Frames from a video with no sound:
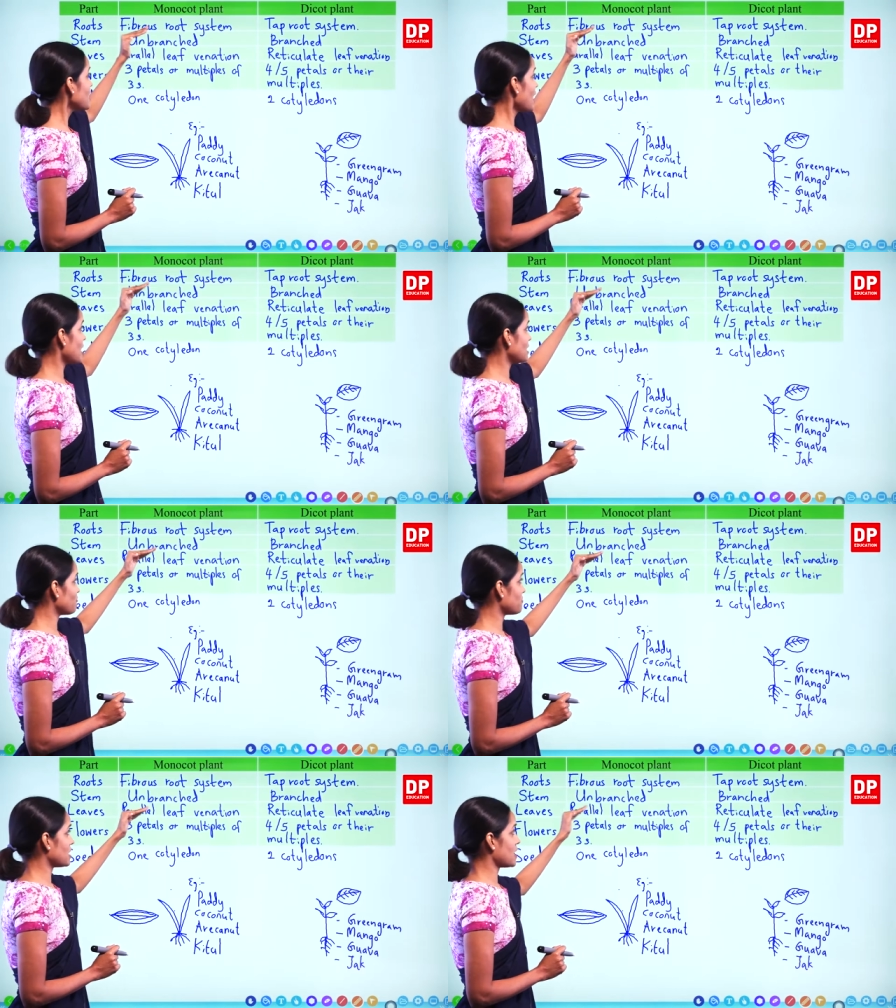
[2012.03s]
and
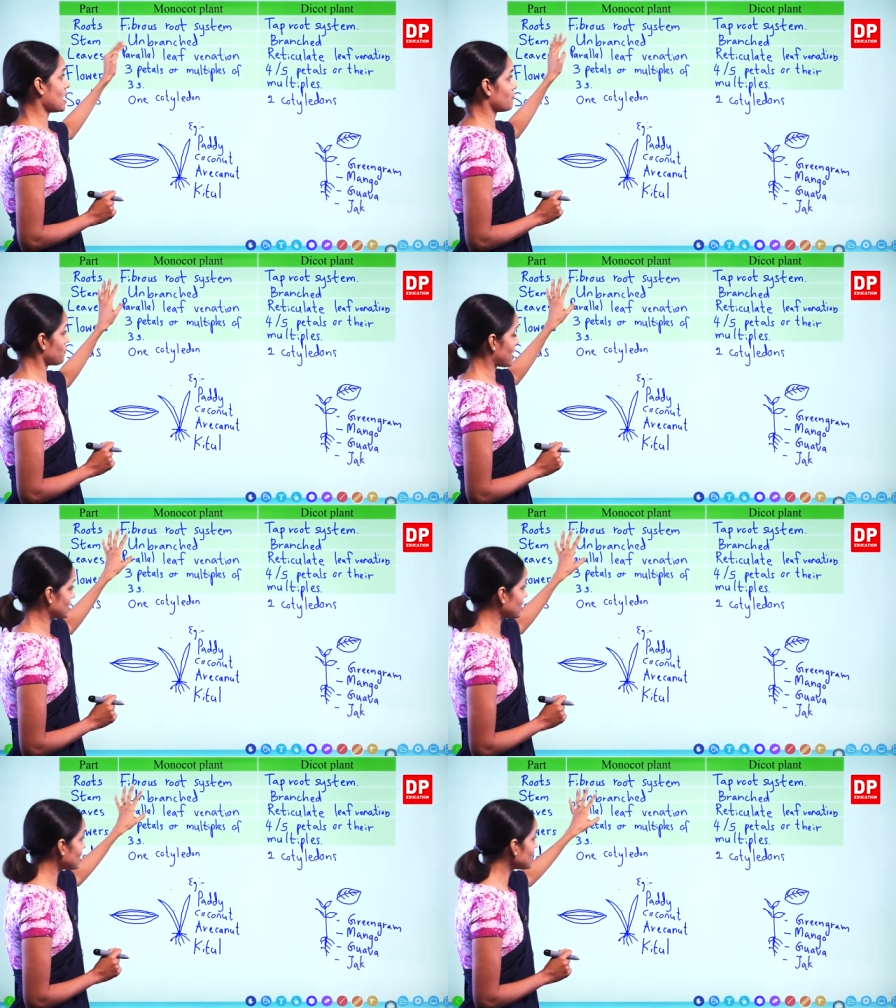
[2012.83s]
if they have
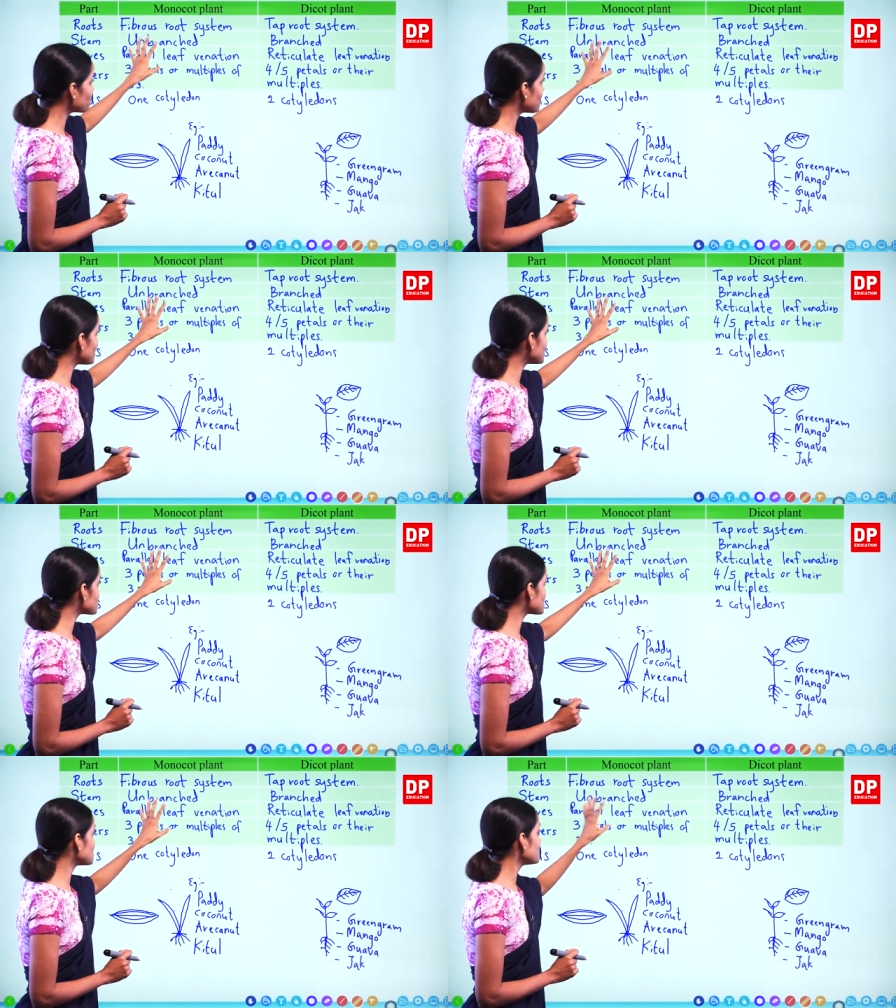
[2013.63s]
parallel leaf
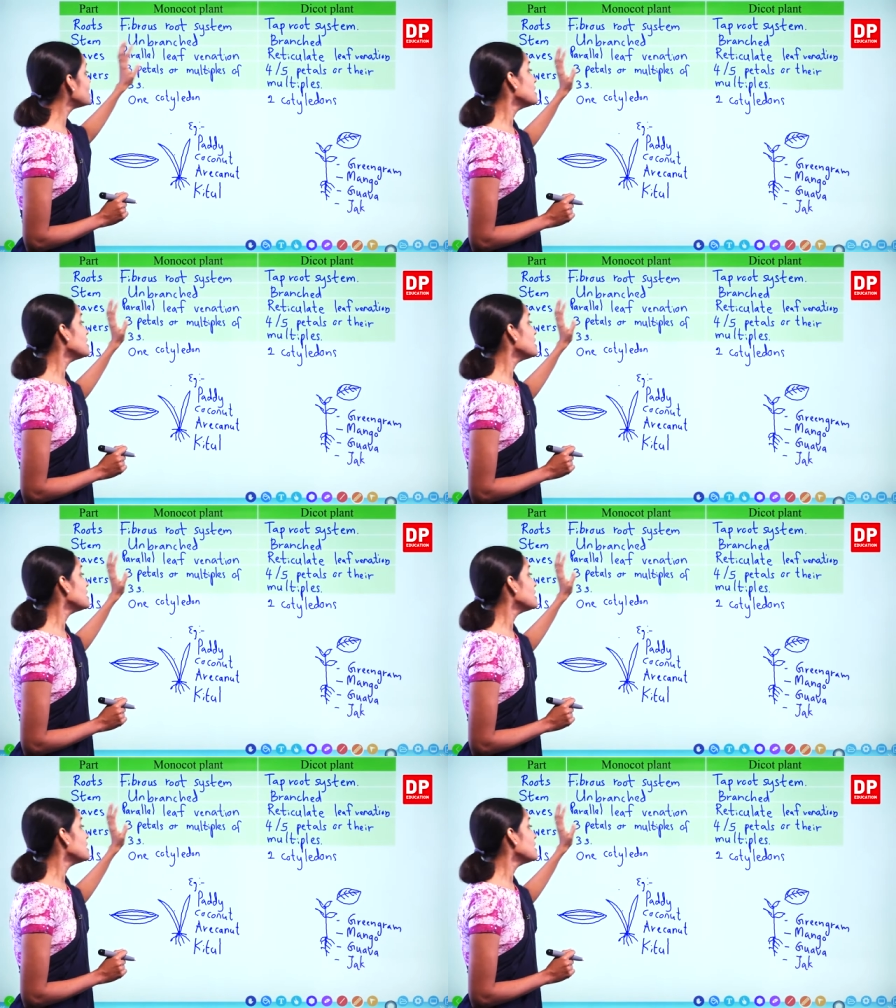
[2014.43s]
venation,